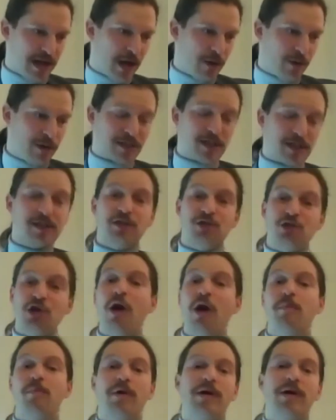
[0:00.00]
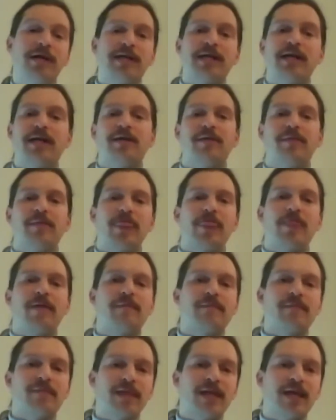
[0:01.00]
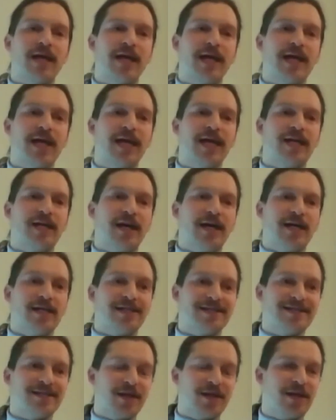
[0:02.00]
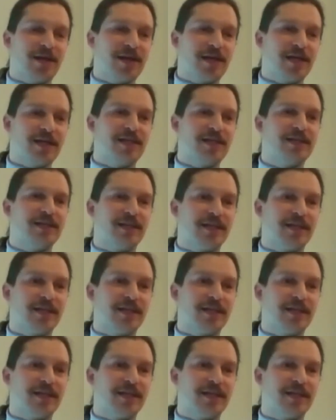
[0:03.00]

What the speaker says: I was on the job market and I started